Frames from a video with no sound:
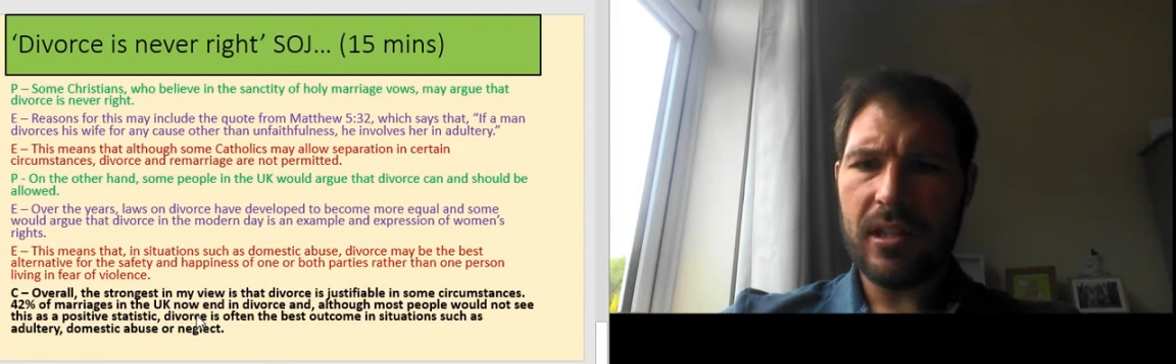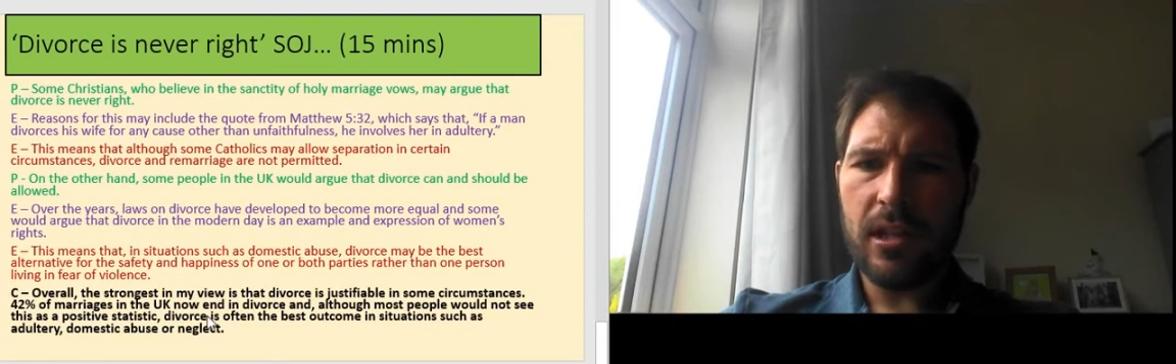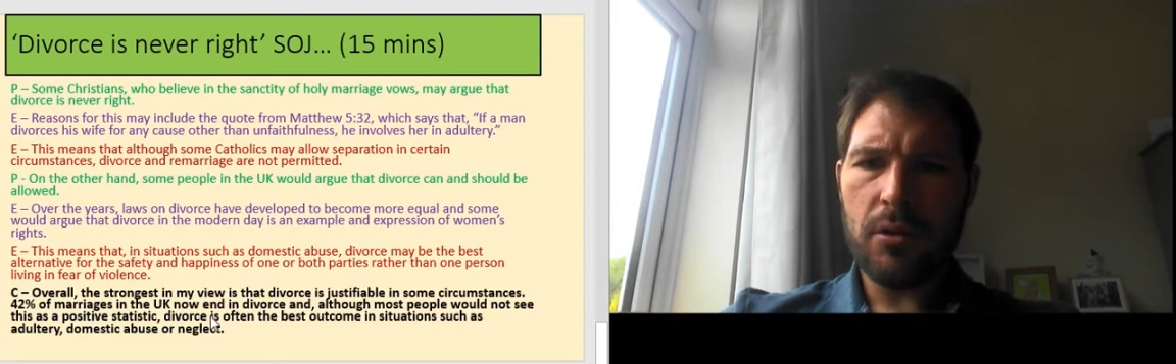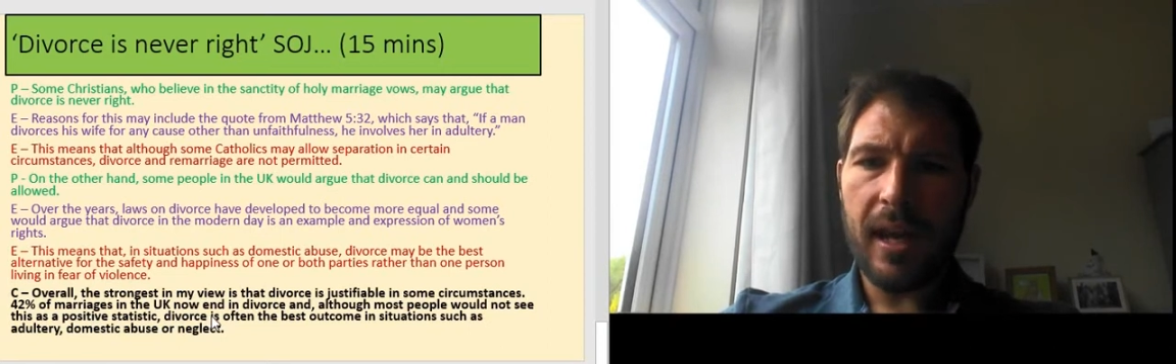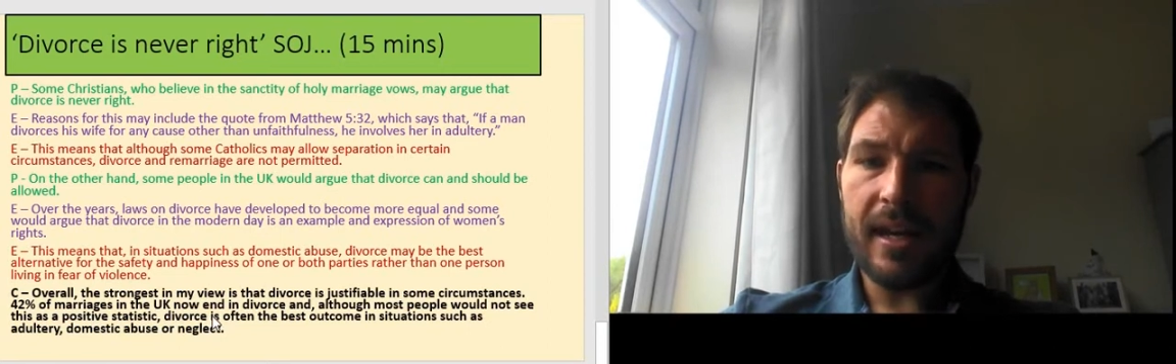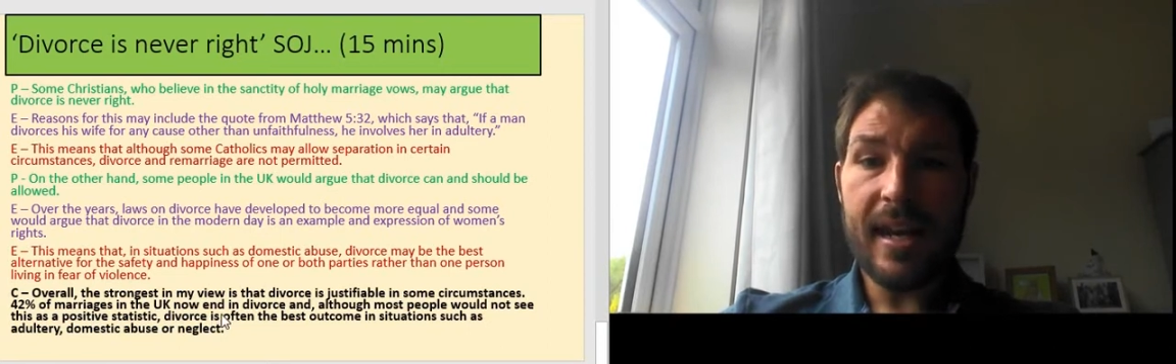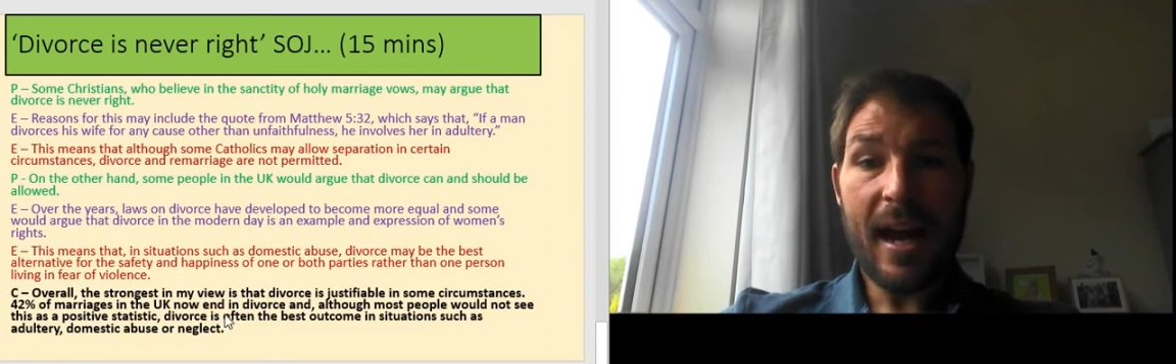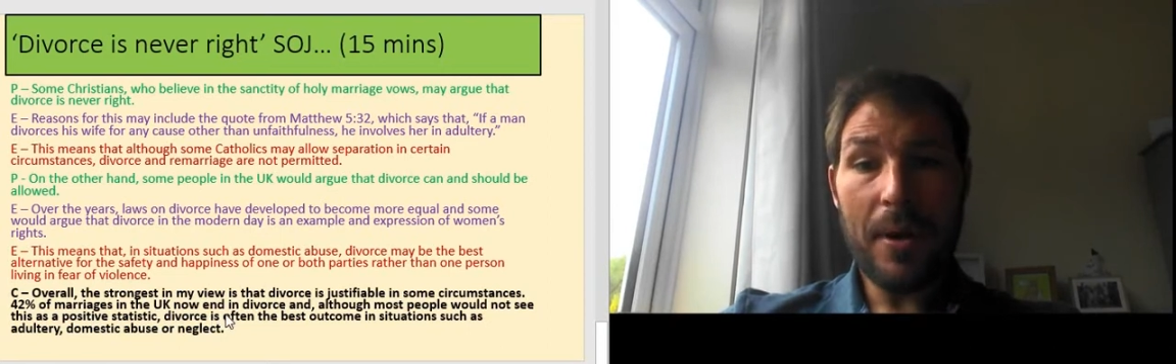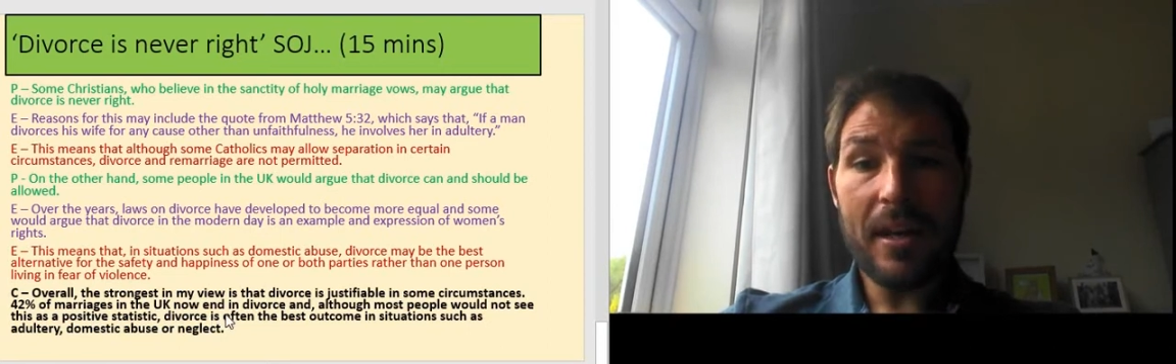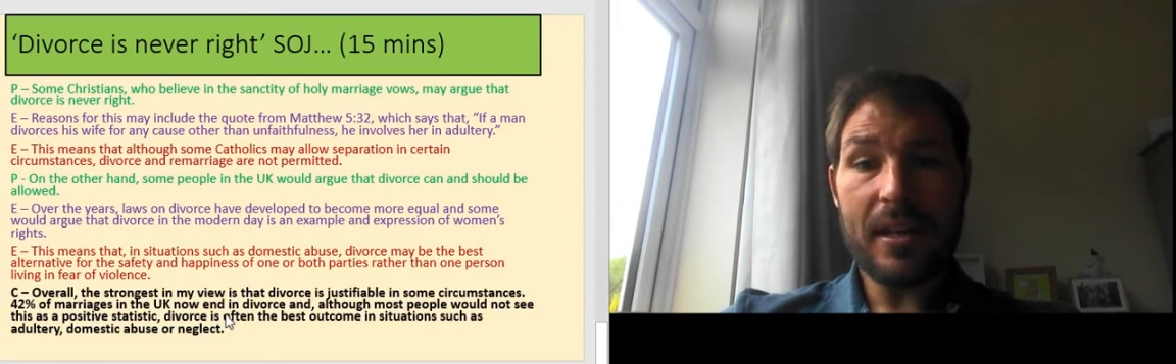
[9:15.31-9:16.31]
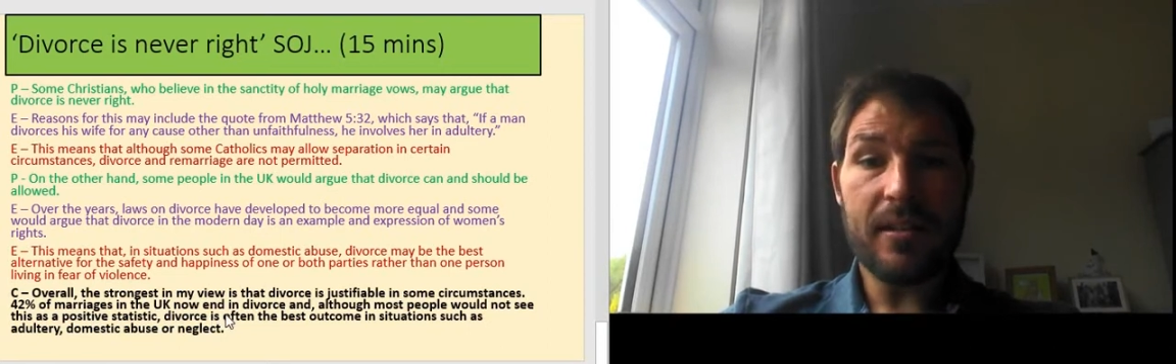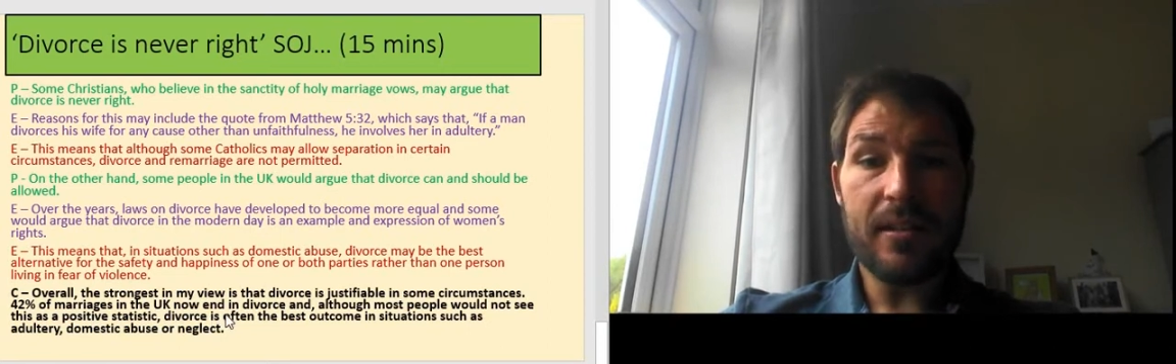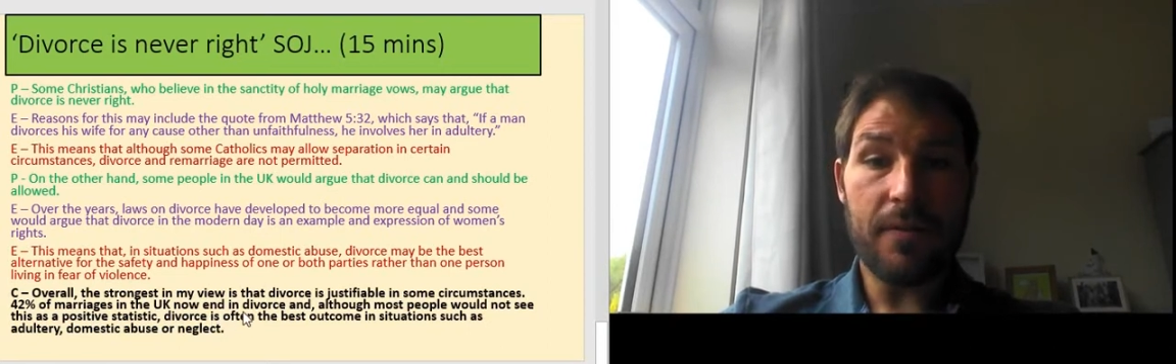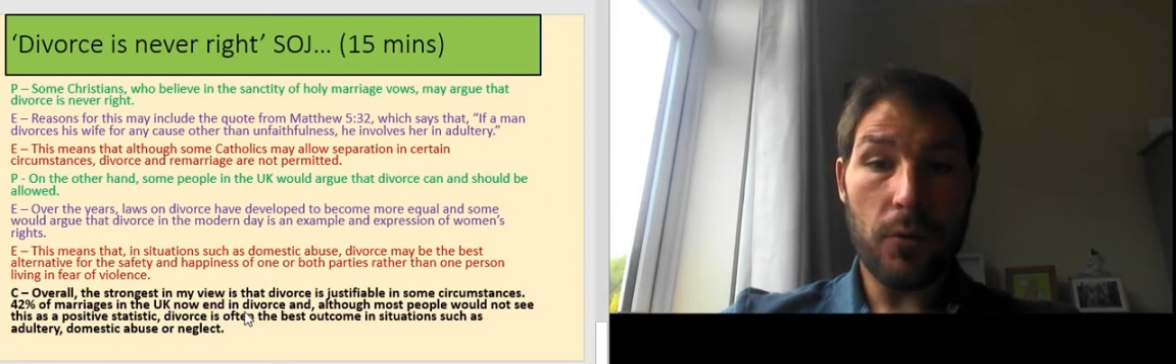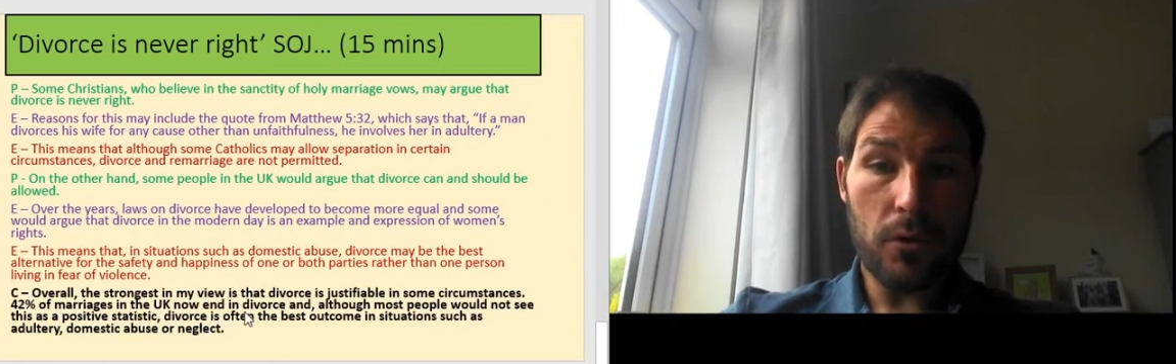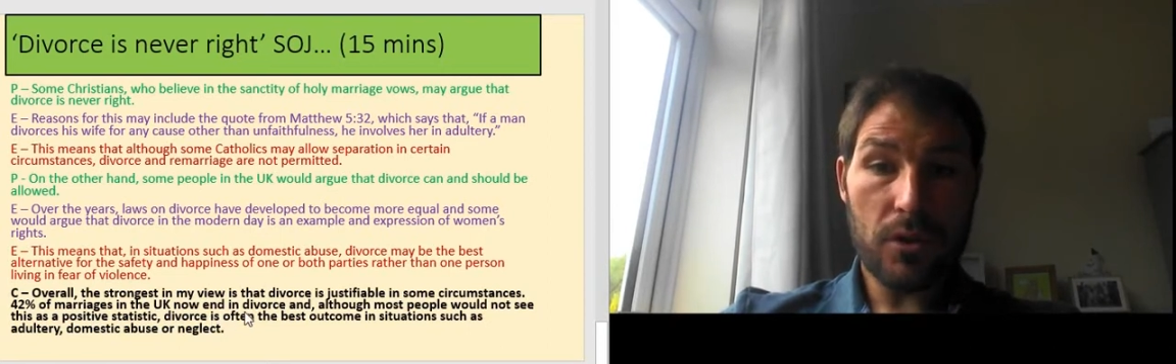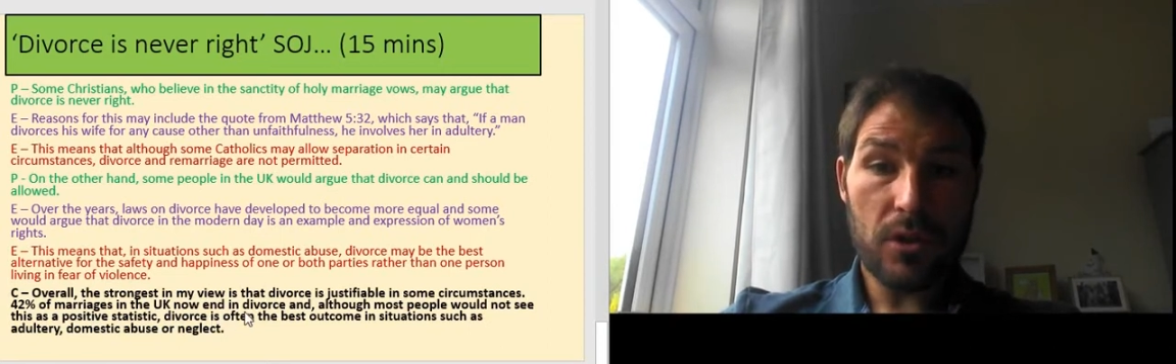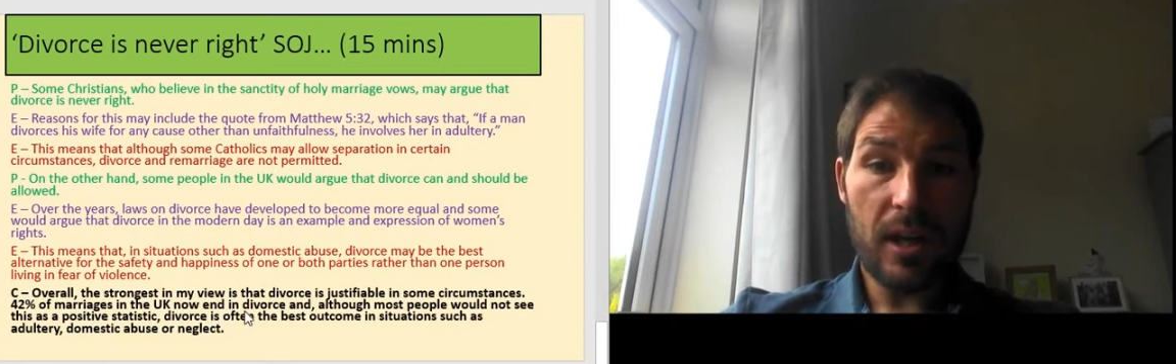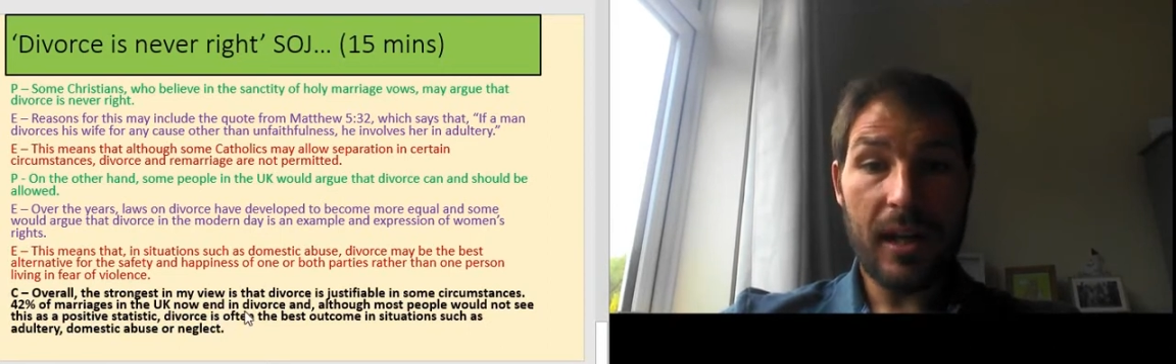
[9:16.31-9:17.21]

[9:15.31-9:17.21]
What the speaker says: the UK now end in divorce,